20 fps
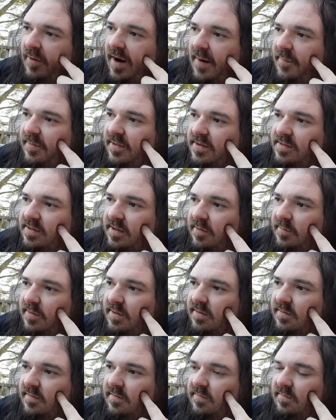wrapping this up
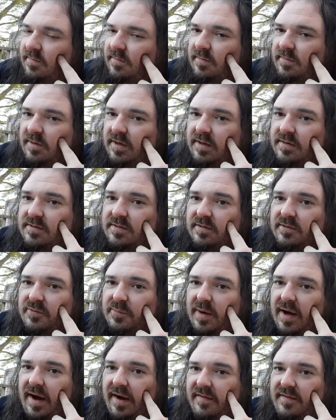because here's a little
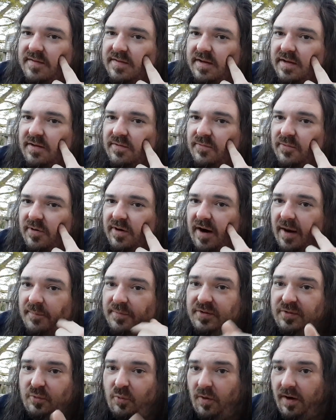behind the scenes for you. I'm
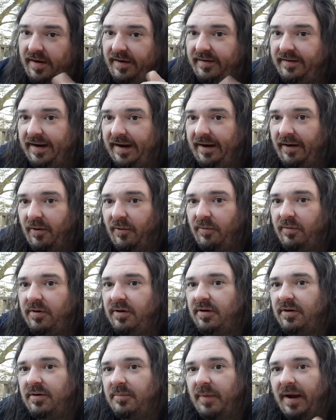squatting down.
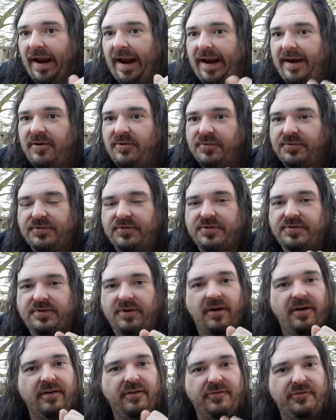My ankles are
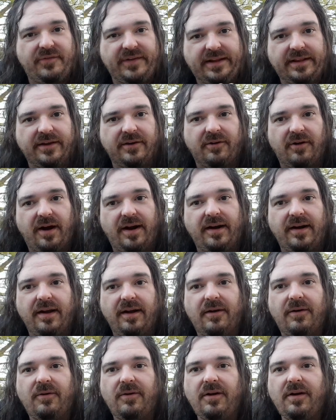starting to feel it right
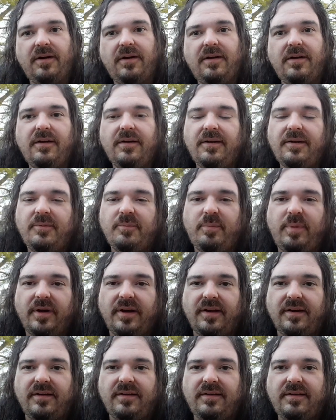now.
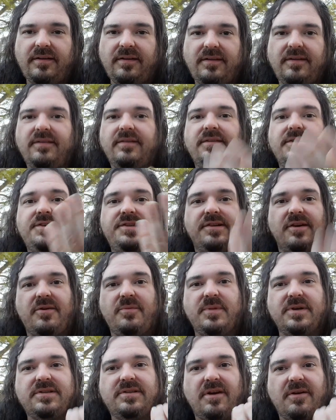But the show
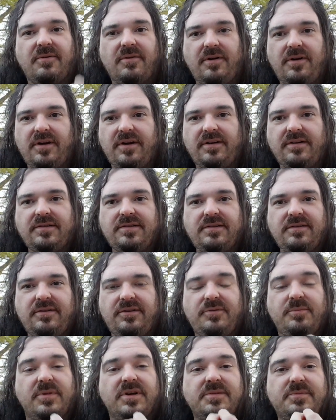must go on.
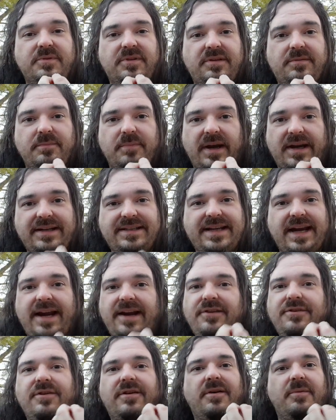You must
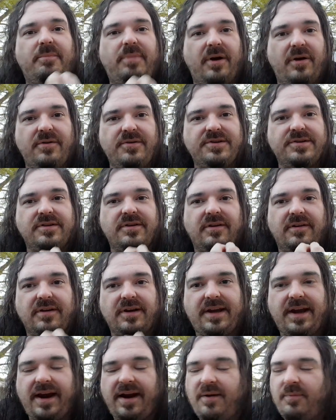maintain your composure on
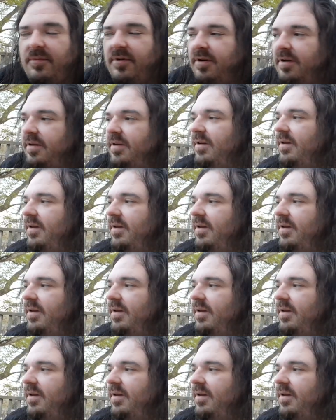camera.